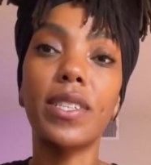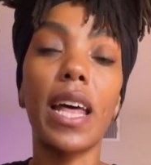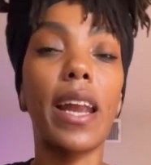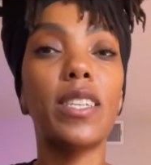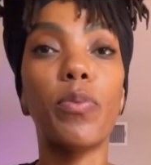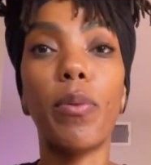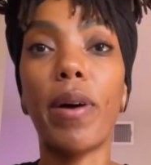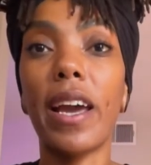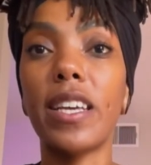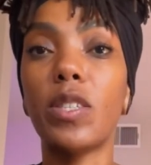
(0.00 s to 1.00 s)
That has been
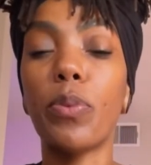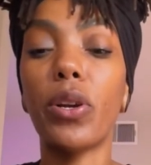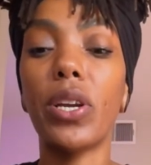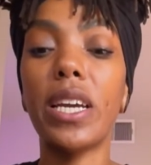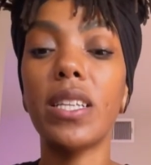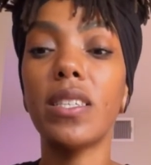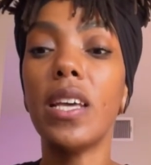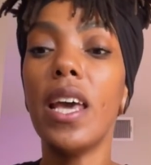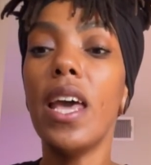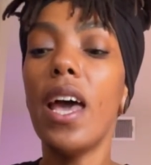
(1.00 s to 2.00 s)
my experience.
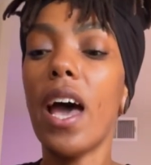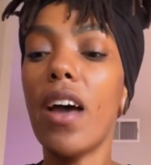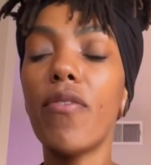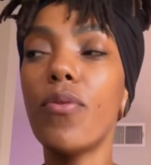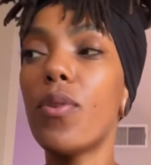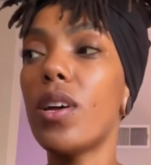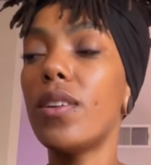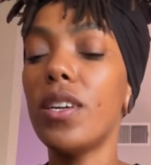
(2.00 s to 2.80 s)
Everyone